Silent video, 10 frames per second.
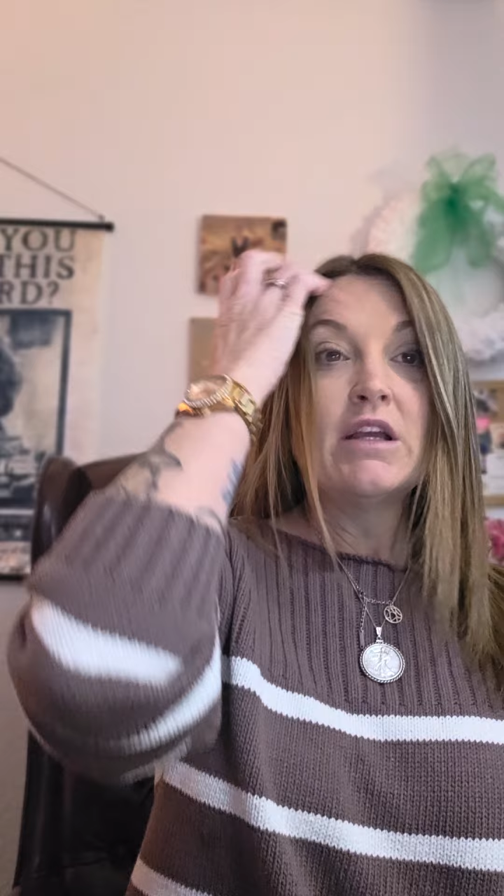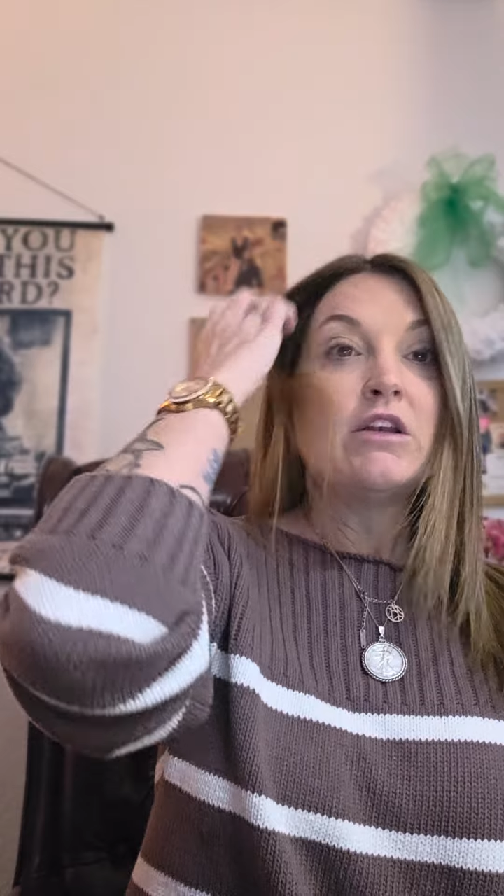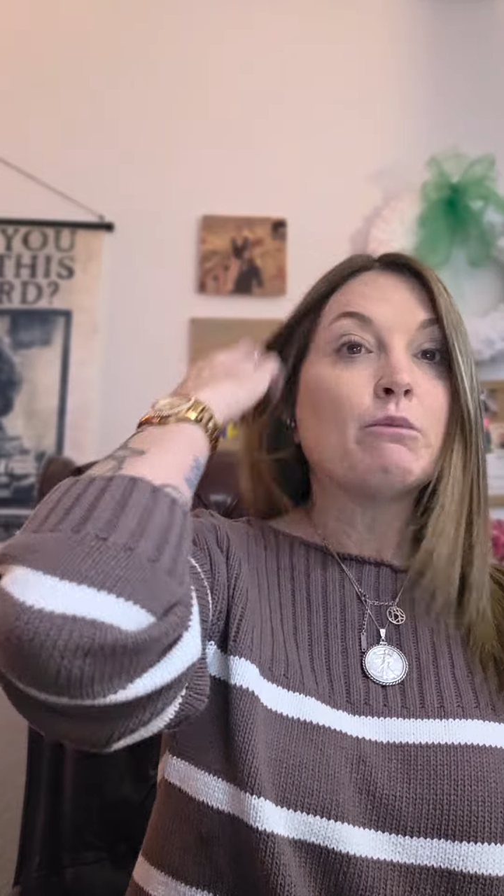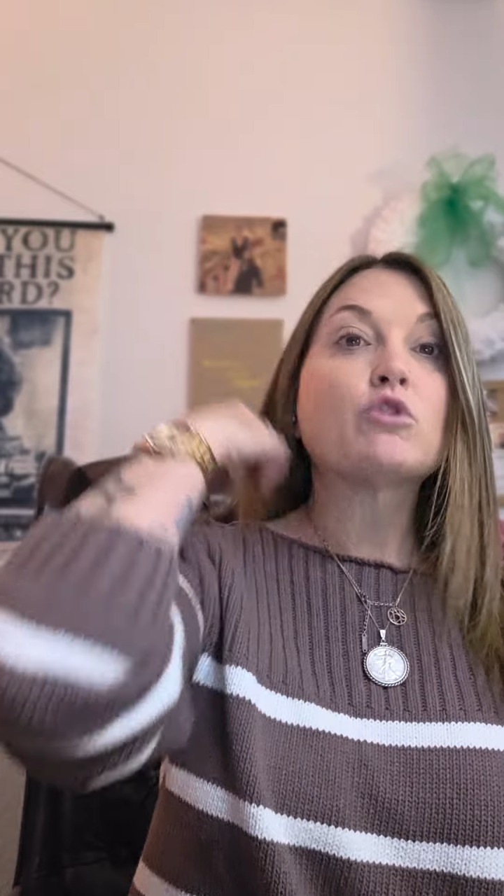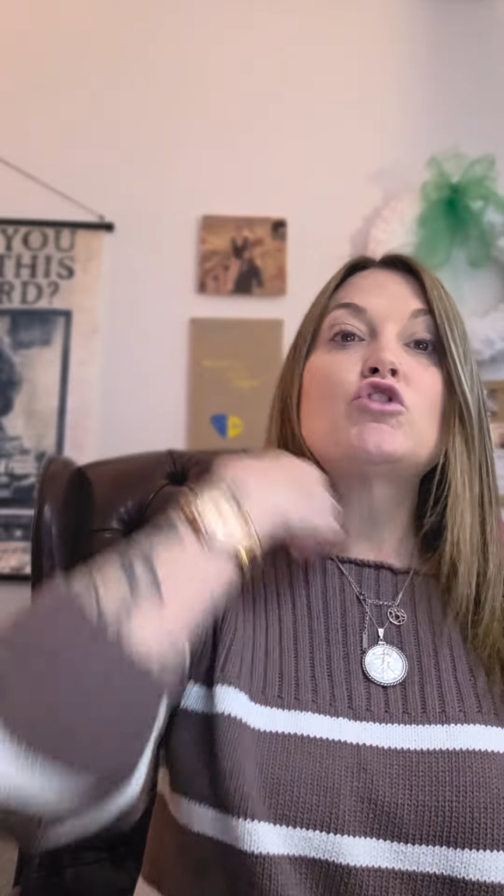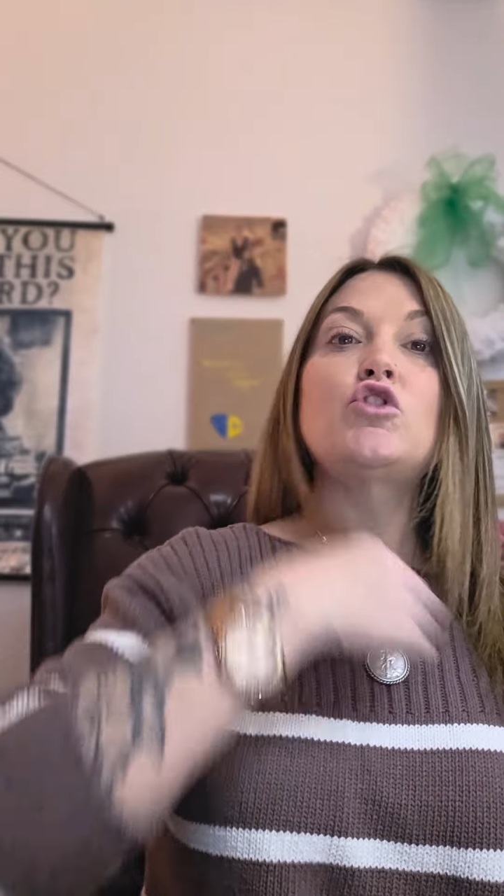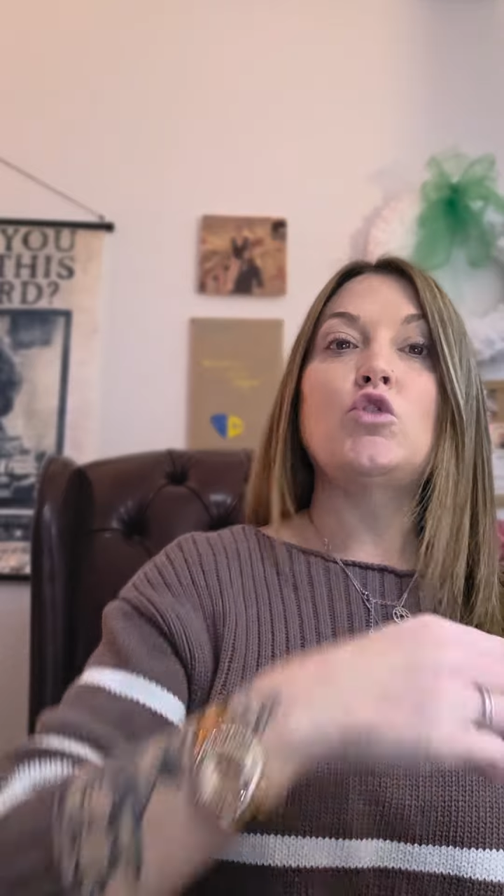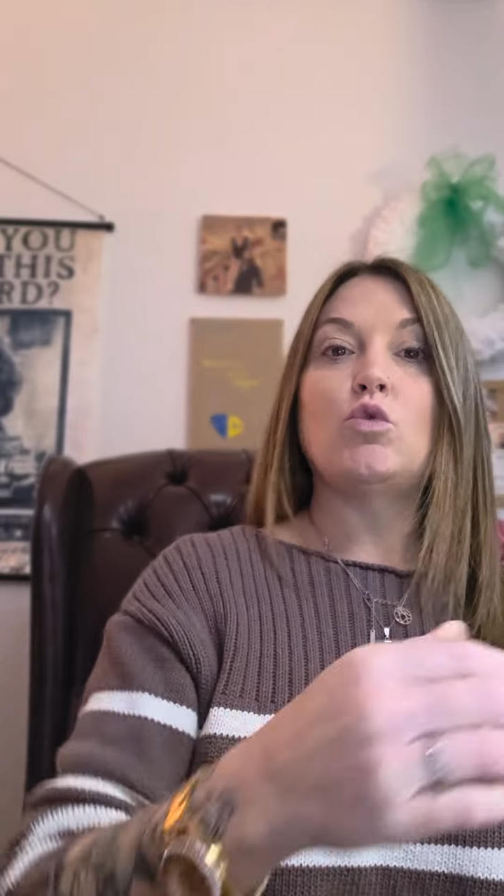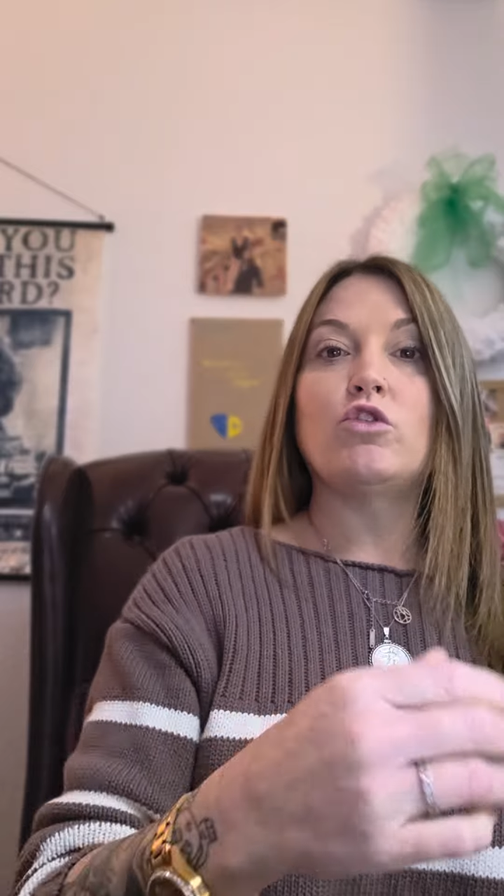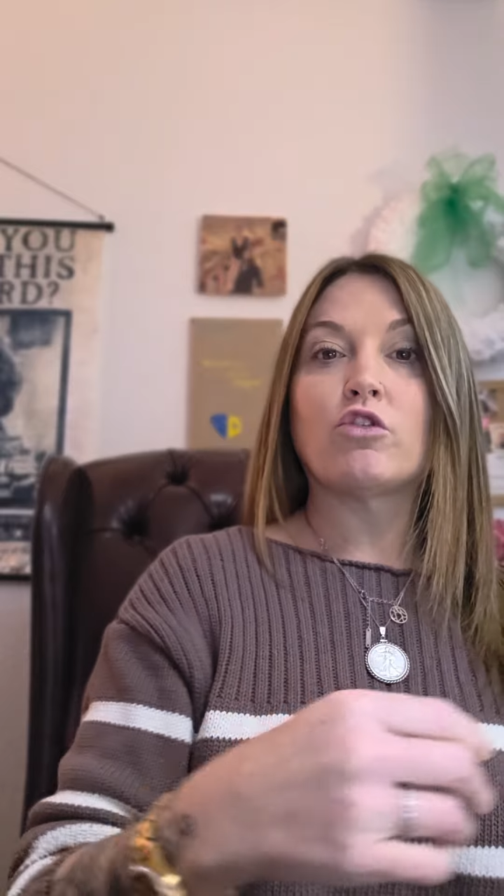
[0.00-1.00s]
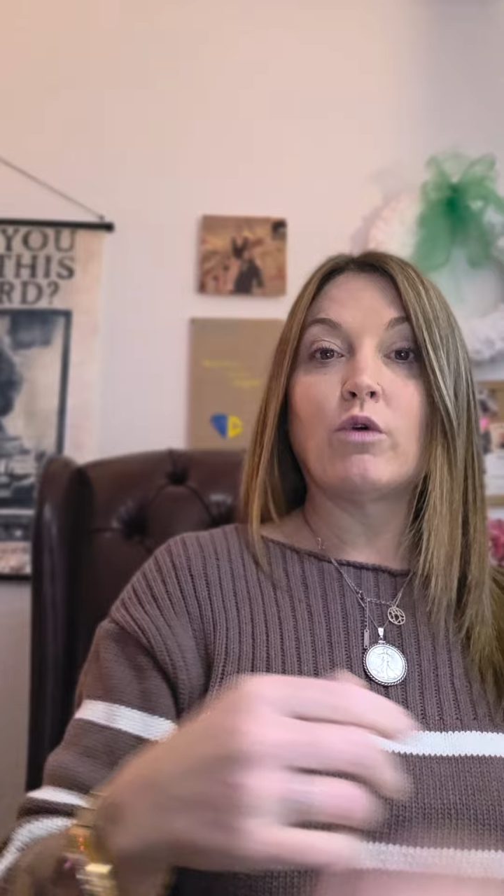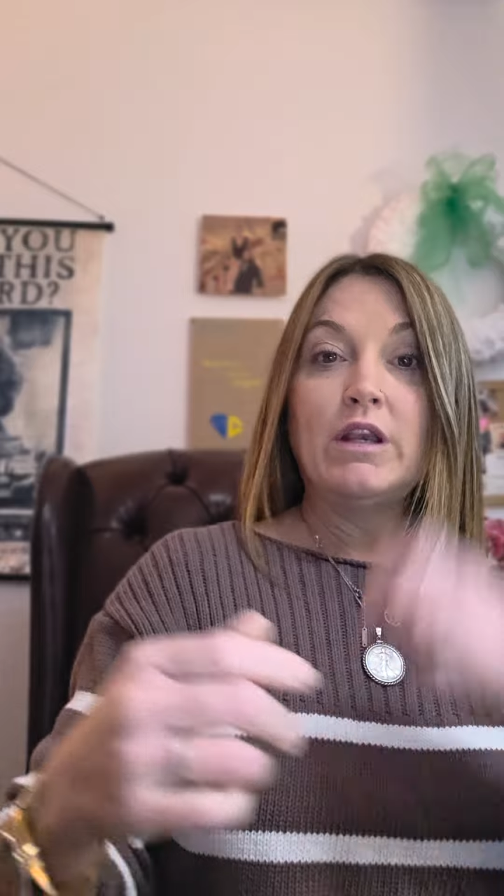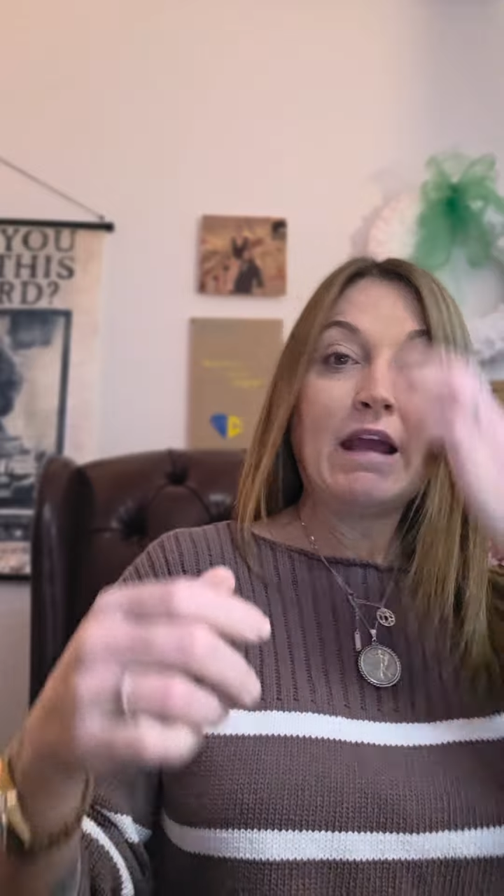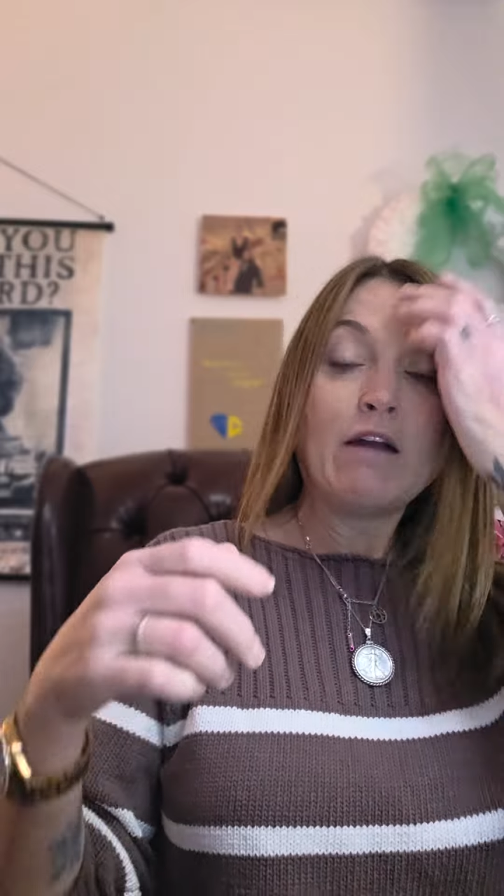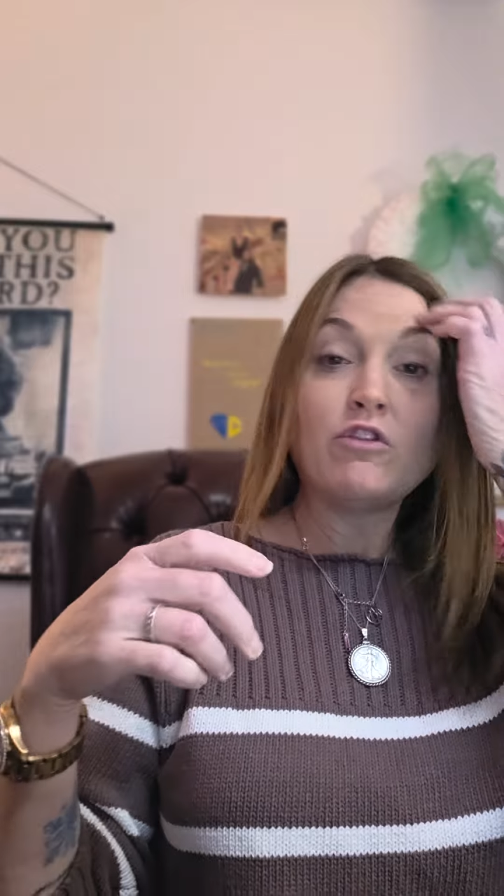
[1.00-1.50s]
Number 2, you're going
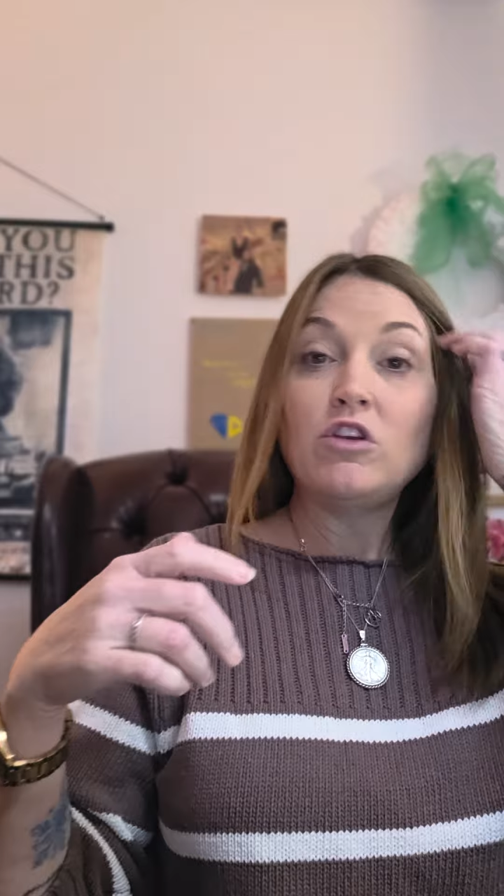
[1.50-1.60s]
to have to